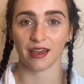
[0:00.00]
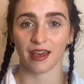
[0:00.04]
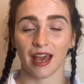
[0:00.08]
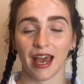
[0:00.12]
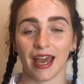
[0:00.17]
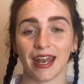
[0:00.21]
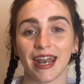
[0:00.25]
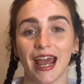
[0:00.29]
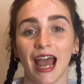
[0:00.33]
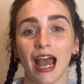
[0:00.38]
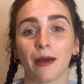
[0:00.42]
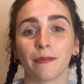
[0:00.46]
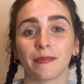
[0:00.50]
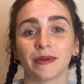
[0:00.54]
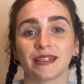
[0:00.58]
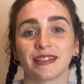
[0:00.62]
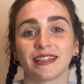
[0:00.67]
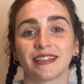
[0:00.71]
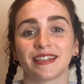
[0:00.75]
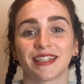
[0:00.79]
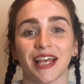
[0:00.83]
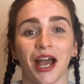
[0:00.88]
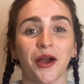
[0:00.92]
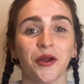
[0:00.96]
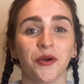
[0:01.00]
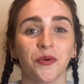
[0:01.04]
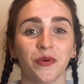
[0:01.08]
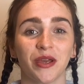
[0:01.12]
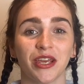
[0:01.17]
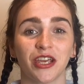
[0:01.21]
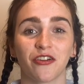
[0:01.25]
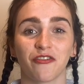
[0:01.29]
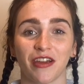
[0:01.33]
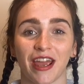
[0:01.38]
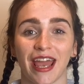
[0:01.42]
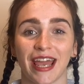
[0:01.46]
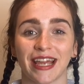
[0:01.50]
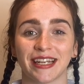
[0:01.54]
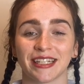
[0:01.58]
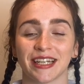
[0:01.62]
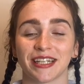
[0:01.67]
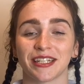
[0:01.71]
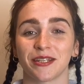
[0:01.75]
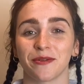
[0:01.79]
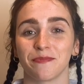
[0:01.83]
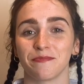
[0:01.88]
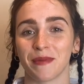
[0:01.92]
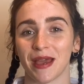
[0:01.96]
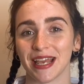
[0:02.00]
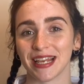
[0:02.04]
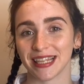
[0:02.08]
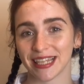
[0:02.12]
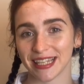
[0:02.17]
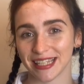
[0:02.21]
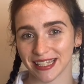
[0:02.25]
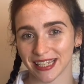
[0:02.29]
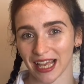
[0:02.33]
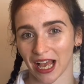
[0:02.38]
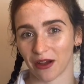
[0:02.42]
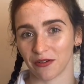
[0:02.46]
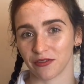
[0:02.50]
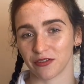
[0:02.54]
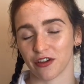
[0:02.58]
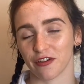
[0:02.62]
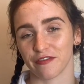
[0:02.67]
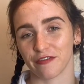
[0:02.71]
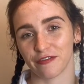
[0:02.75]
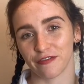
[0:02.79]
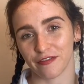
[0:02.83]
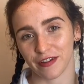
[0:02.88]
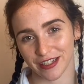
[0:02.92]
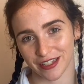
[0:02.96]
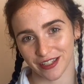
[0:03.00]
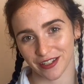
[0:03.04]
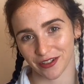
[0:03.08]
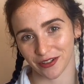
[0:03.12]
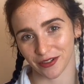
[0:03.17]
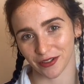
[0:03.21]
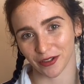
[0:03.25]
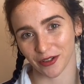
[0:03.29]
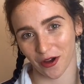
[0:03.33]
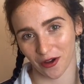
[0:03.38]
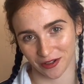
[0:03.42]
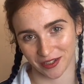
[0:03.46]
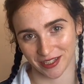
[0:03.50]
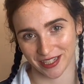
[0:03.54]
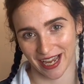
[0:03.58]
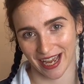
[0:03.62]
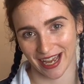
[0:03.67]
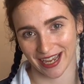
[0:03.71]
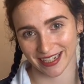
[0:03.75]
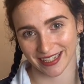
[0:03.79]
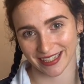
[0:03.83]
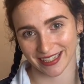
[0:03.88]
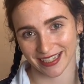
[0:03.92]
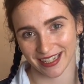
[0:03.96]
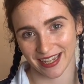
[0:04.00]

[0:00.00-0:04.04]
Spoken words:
A nap is a sound we create to make the sound of physical contact